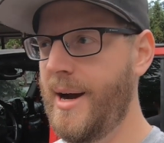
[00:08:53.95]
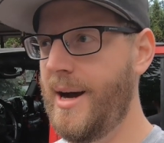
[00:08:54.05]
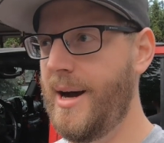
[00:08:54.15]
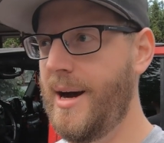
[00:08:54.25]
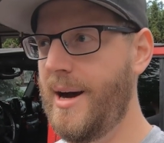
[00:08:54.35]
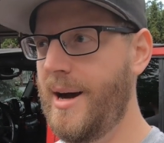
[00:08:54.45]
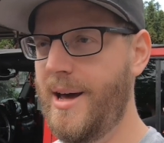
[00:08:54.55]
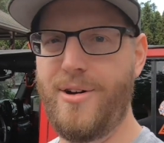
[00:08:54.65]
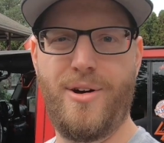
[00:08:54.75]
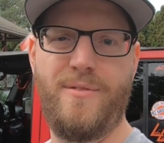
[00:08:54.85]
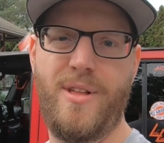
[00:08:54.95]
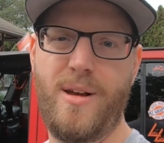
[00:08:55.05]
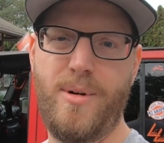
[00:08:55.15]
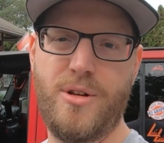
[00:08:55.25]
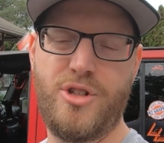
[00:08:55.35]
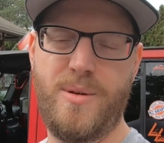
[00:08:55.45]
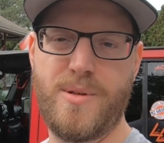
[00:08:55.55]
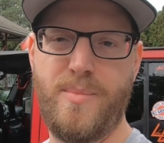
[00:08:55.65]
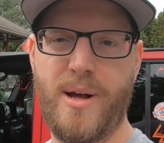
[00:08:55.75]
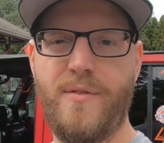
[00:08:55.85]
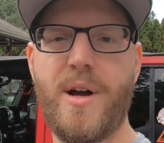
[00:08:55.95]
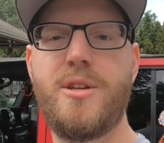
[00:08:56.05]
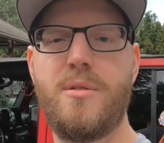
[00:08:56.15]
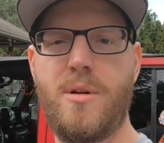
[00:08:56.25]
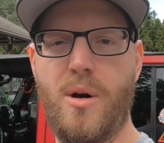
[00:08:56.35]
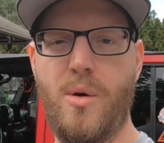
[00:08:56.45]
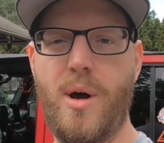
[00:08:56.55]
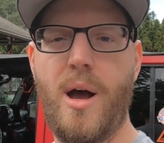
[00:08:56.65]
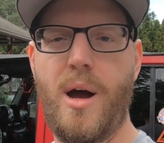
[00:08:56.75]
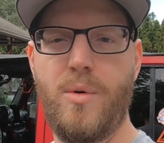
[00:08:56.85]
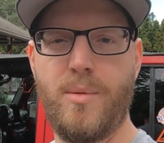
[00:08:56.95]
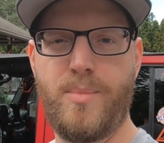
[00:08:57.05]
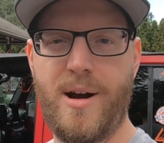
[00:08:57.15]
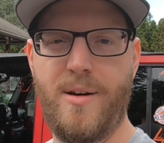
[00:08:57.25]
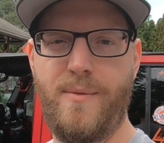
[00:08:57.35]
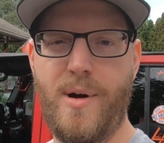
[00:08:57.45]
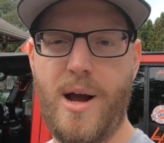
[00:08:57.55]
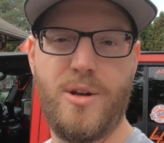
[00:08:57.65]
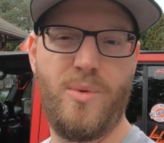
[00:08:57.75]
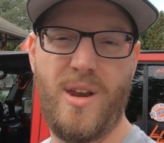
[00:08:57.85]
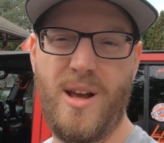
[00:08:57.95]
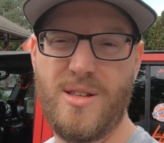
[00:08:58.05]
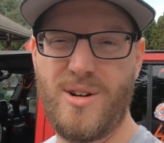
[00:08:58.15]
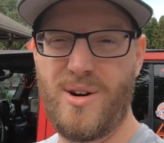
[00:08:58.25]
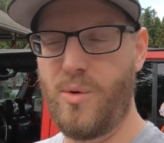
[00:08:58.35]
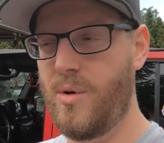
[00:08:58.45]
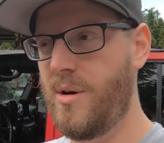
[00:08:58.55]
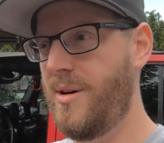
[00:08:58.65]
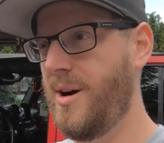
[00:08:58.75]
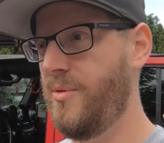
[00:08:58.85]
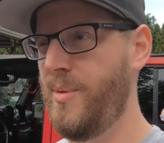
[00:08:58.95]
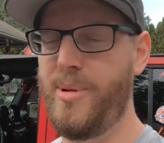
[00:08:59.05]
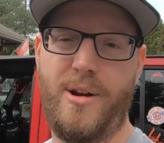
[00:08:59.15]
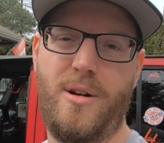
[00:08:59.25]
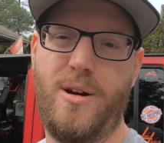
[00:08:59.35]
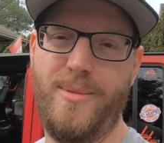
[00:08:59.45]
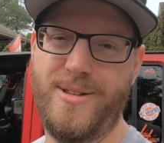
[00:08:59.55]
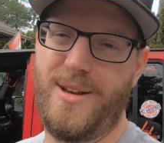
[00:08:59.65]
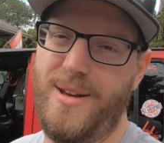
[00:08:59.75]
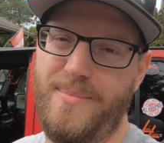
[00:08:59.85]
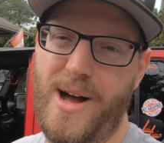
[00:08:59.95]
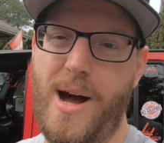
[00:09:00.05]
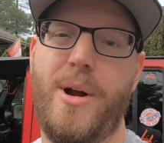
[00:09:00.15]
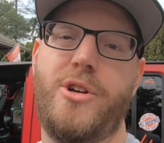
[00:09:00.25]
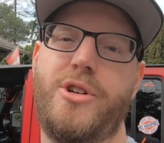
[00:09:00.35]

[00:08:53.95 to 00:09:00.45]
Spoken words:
I don't know everything about Jeeps, but if I do know, I will provide you with an answer, or I'll reply to your comment and say, I'm not